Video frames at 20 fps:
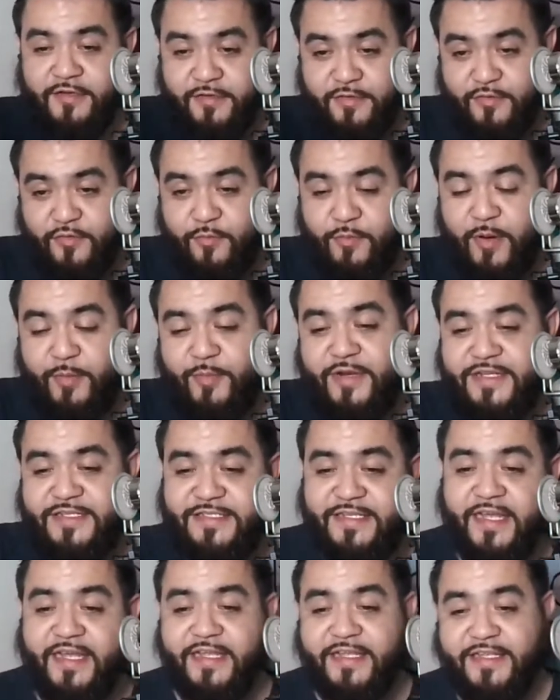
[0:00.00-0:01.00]
Remember this
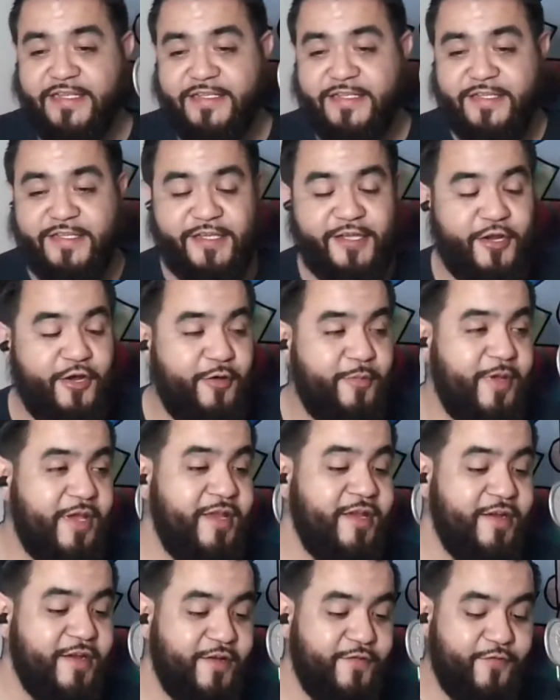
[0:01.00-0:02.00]
date. You know what I mean?
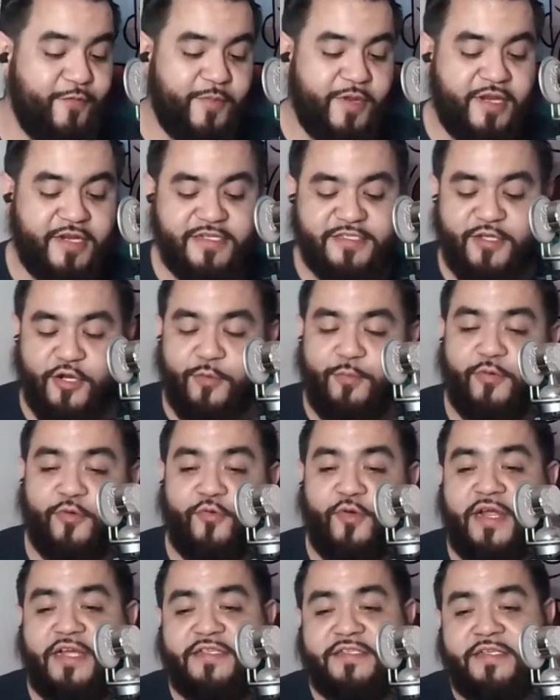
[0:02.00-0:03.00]
Because from here it's gonna
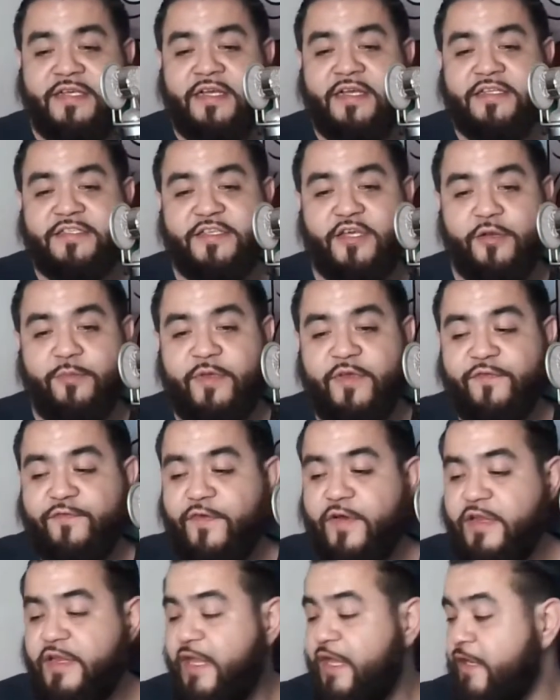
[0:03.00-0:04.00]
progress. It's gonna be a
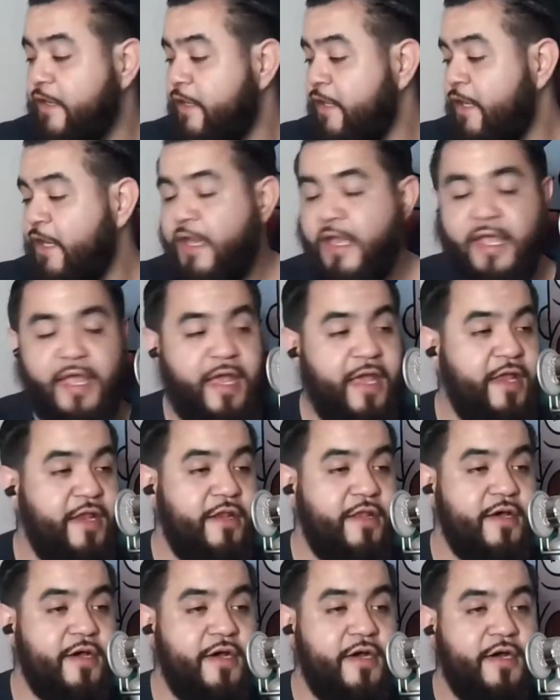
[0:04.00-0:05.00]
fun day. And
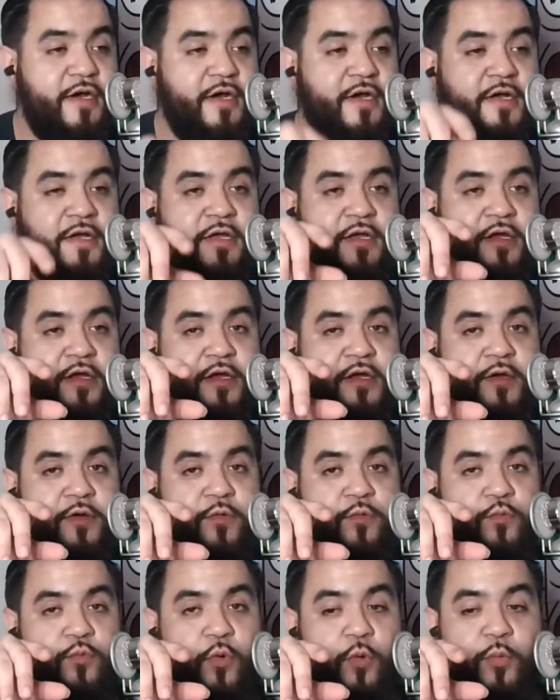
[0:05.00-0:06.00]

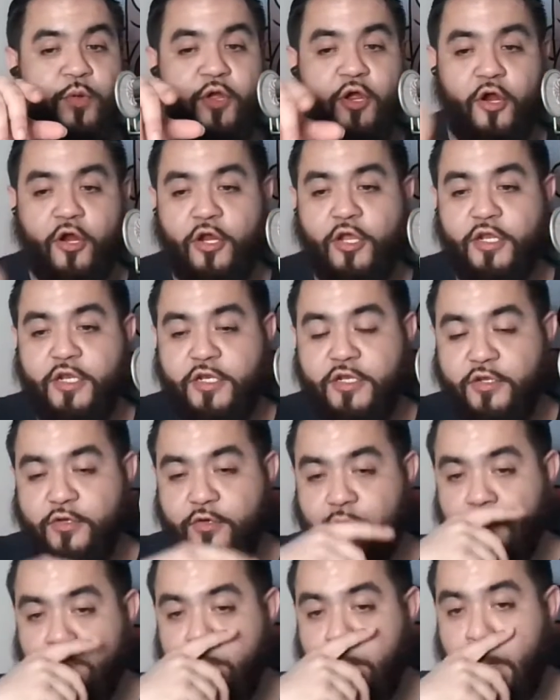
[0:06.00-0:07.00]
what we are gonna
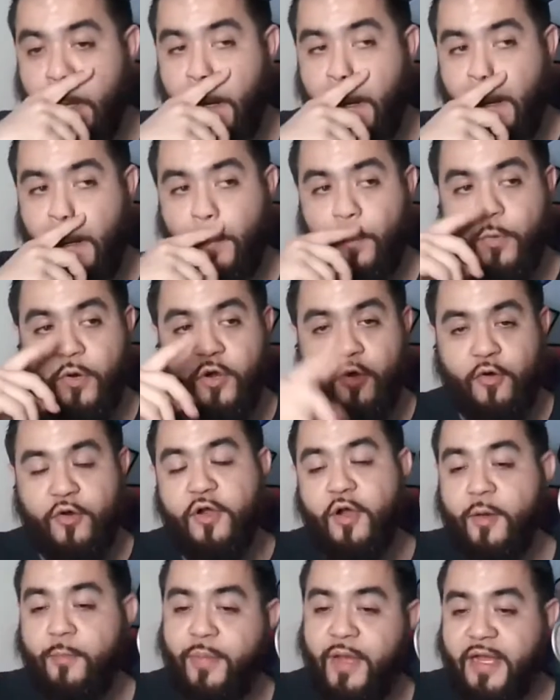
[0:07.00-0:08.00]
do, we're gonna
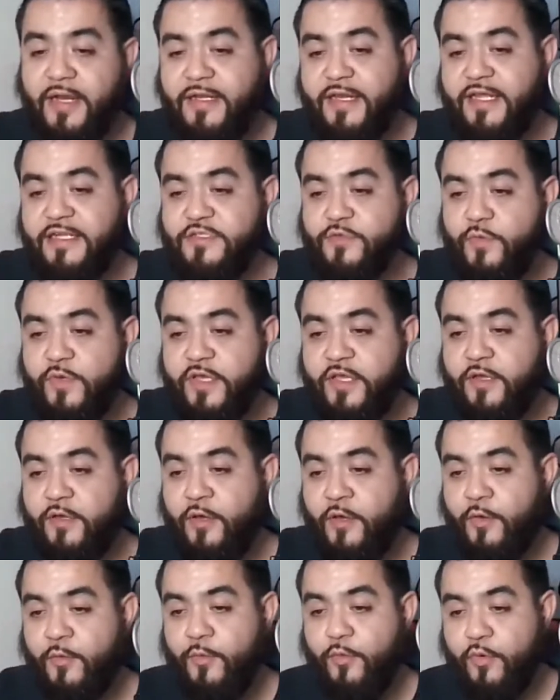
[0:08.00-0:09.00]
come back next week.
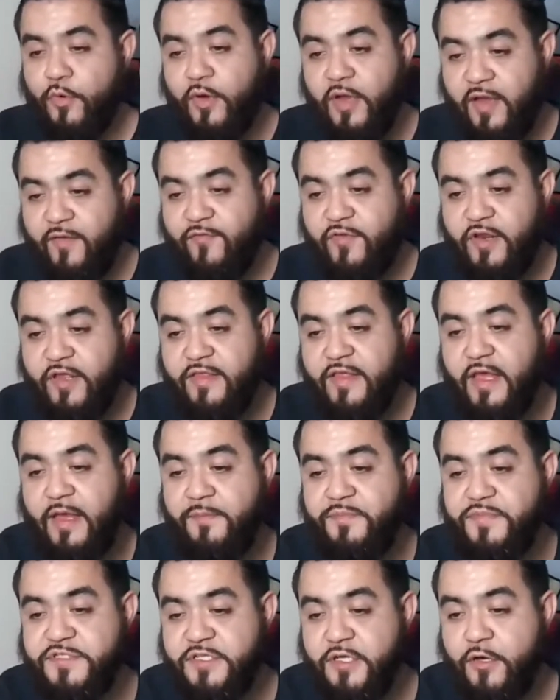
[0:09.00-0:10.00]
We're gonna have another
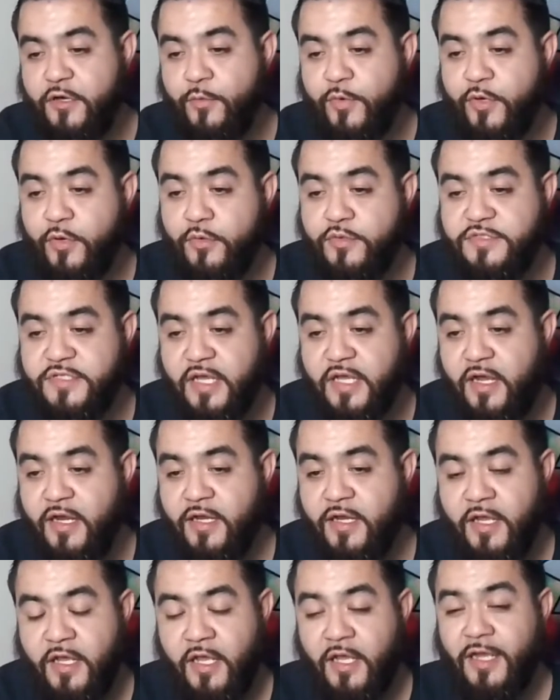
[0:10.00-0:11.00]
episode. We're gonna talk
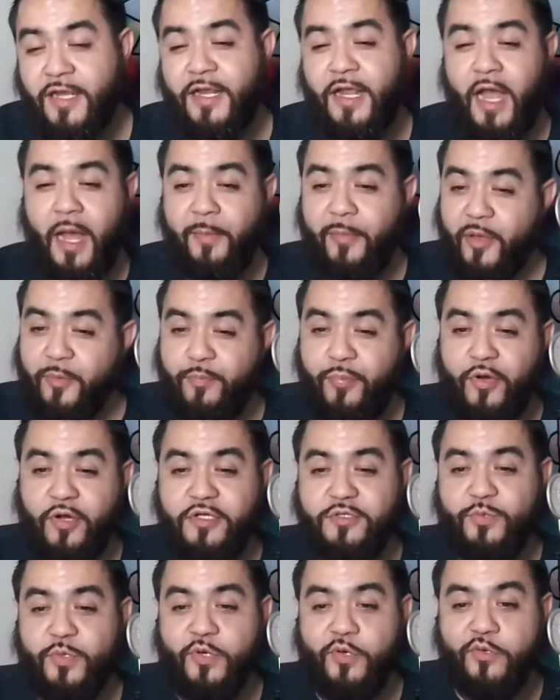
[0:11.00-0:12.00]
comic
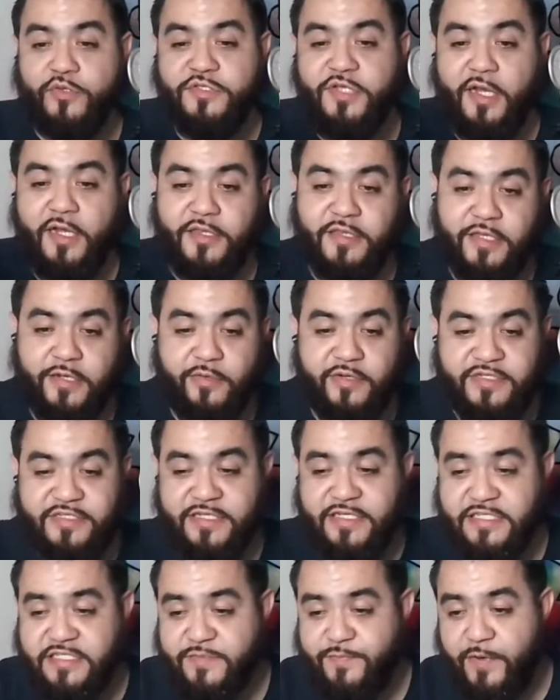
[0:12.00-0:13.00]
books. We're gonna talk theories
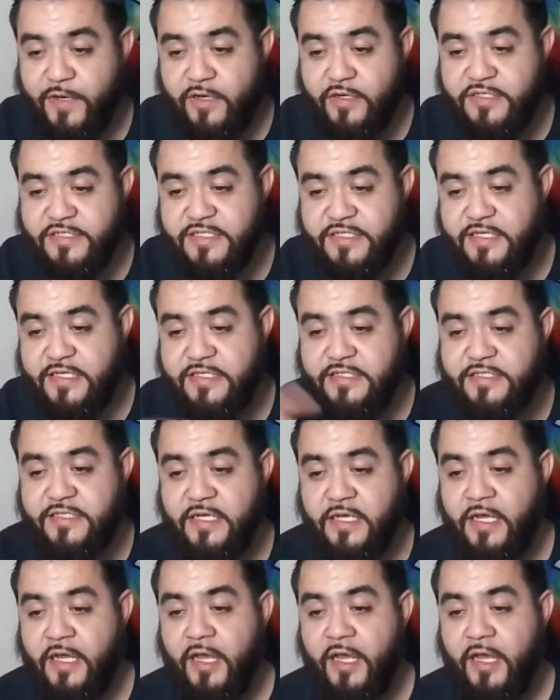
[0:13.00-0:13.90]
and conspiracies.